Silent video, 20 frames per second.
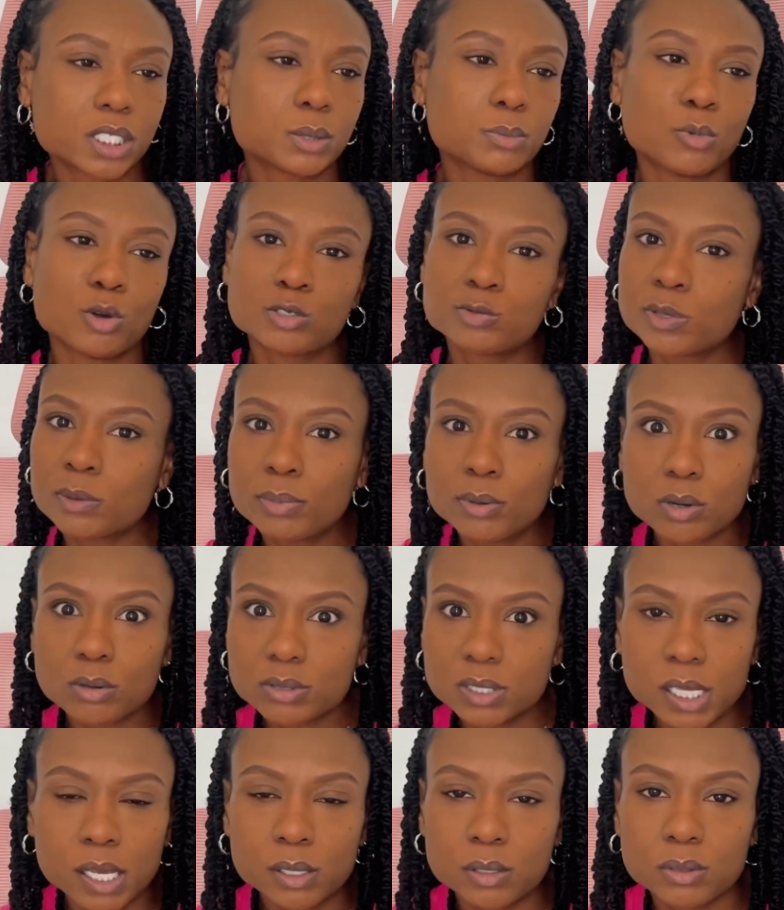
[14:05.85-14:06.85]
Most people don't
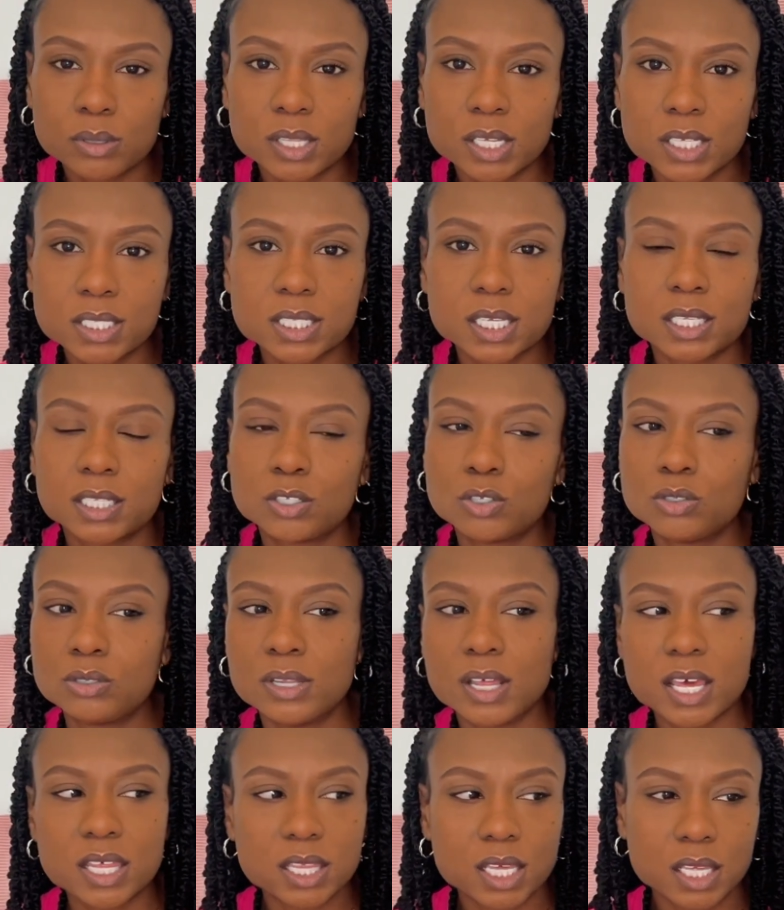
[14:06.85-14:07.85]
tell you this, and
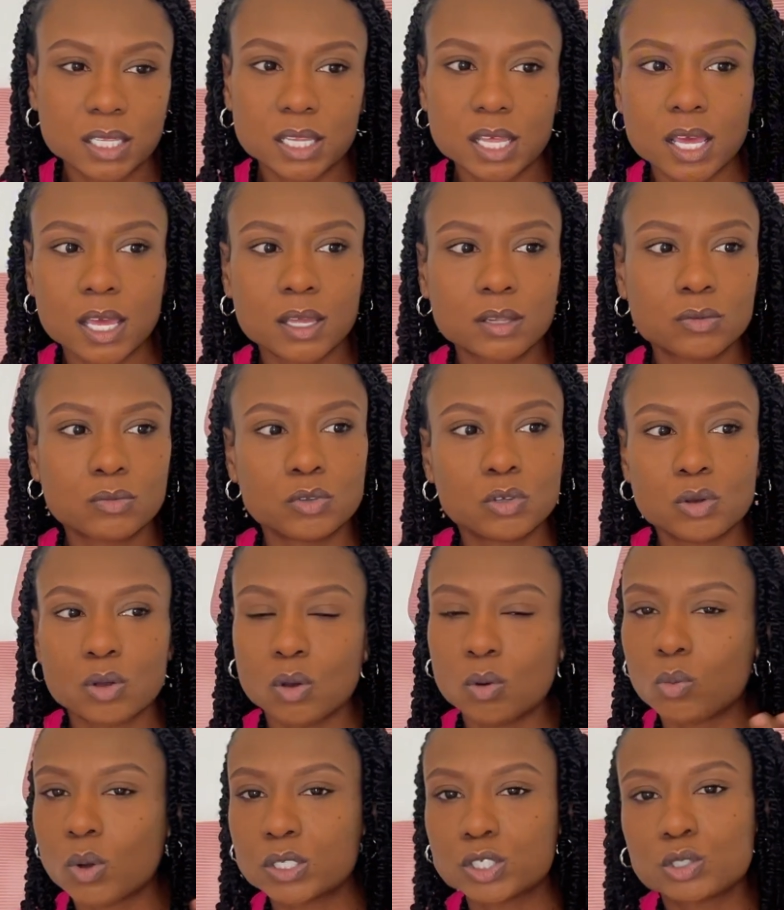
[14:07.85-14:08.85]
they think that, you know,
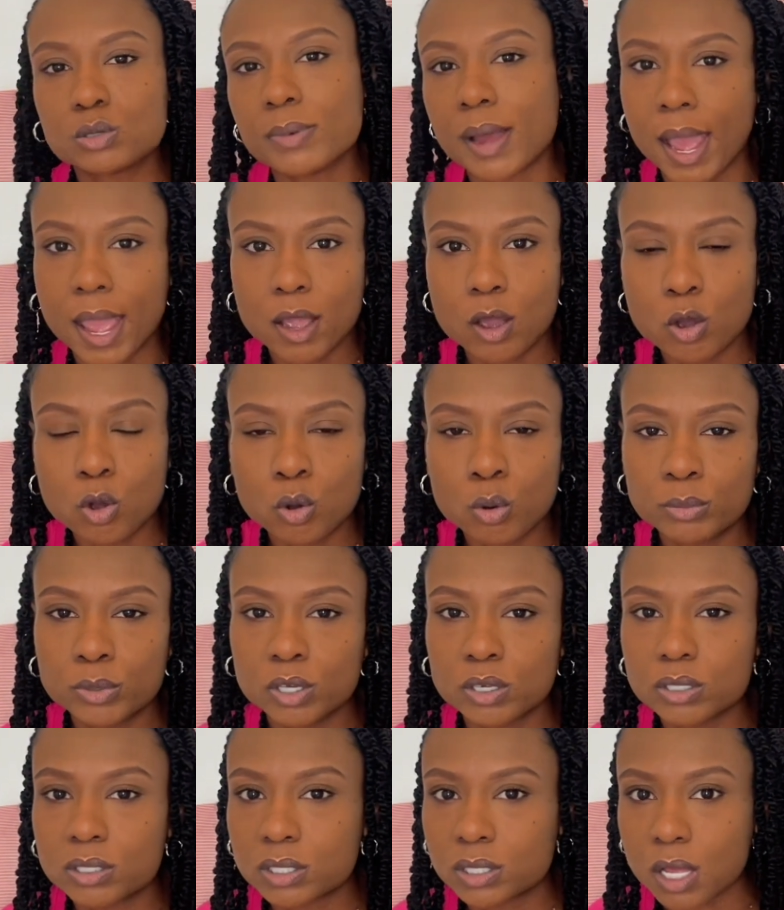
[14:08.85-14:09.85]
once you buy a home,
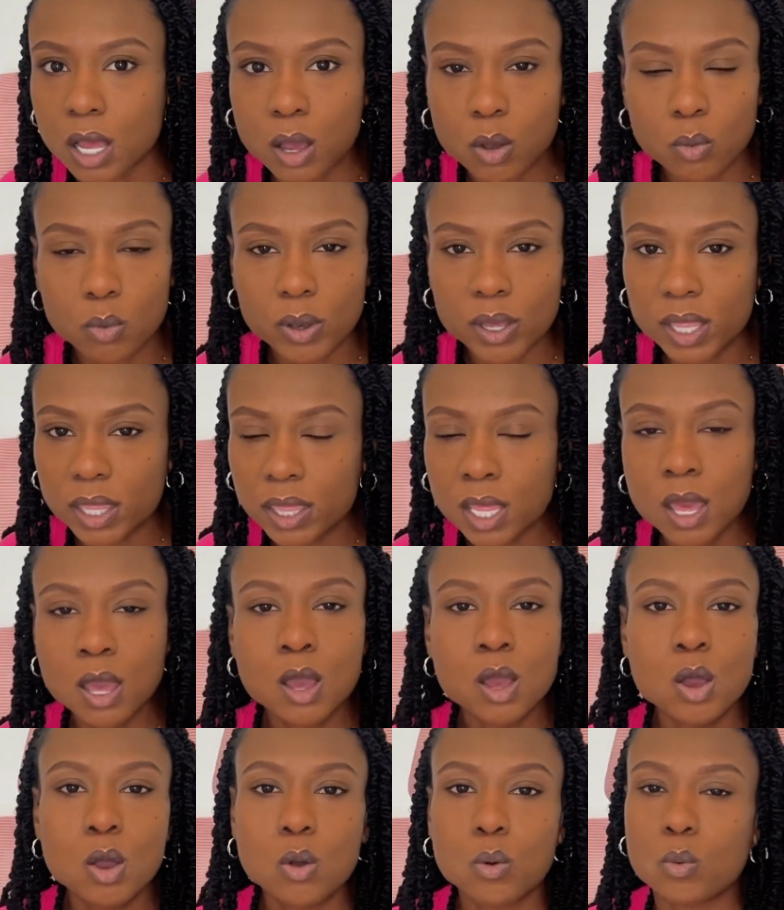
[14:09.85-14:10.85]
you're stuck with
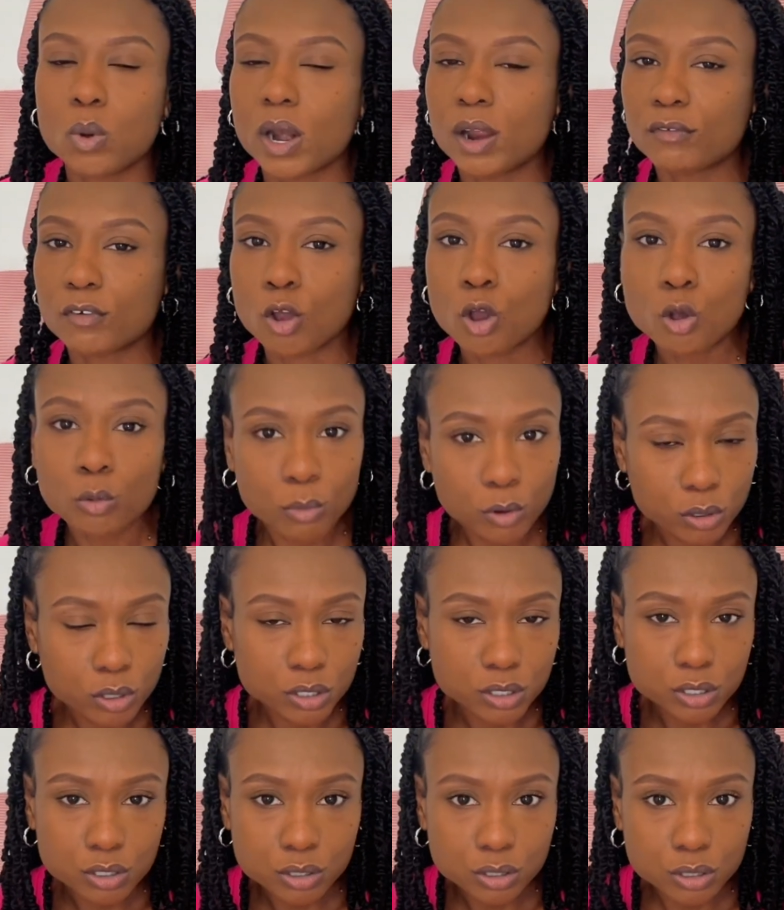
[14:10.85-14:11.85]
whatever homeowner's
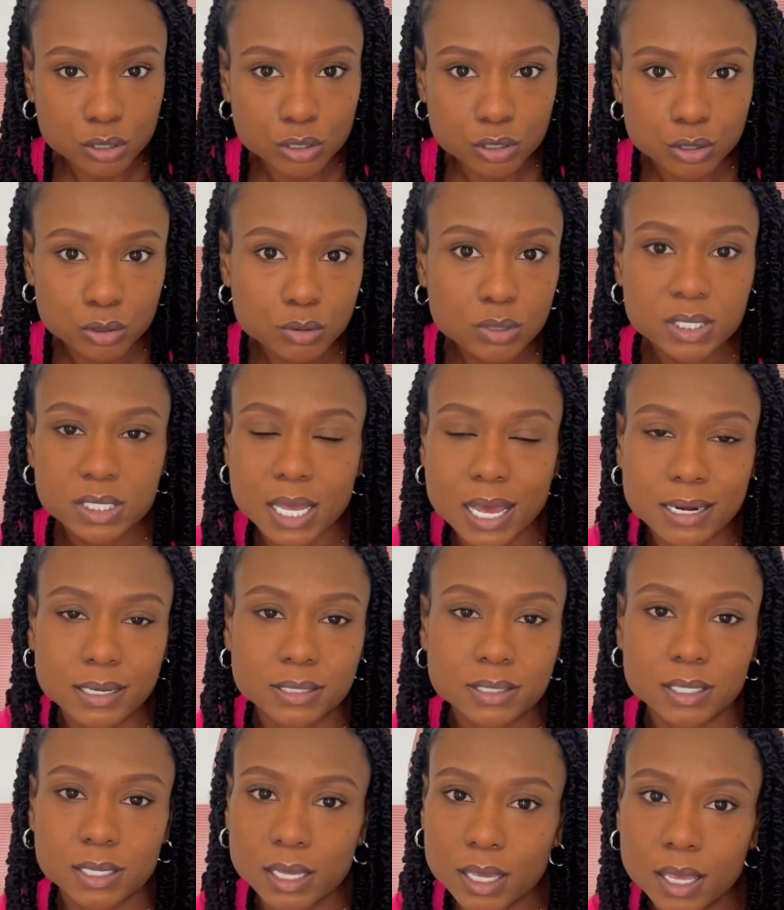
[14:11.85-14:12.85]
insurance you decided
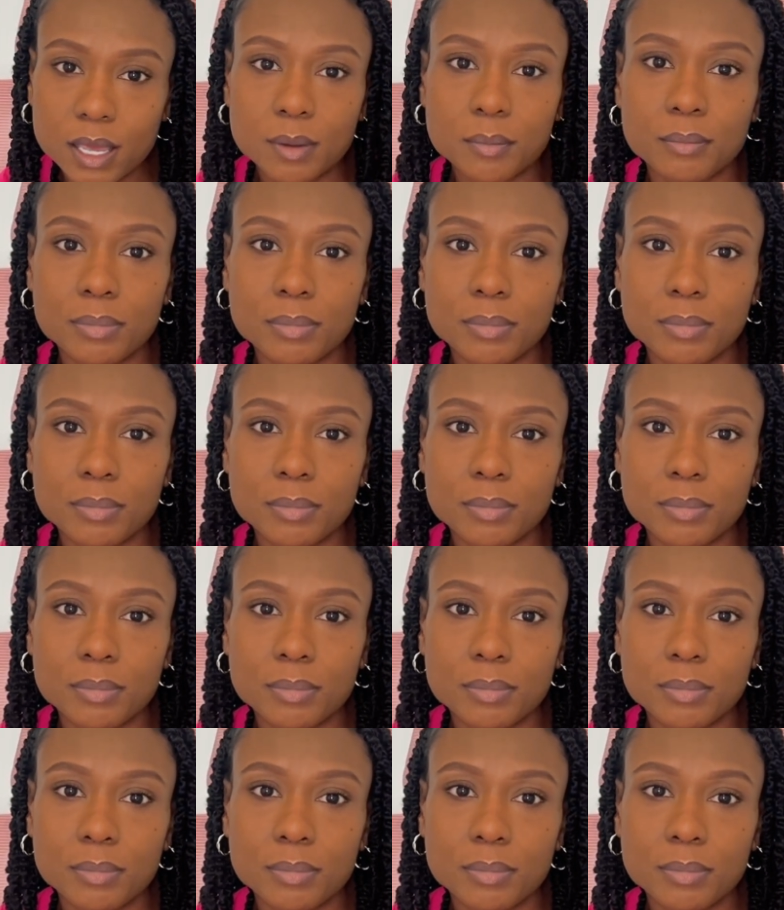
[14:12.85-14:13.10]
to get.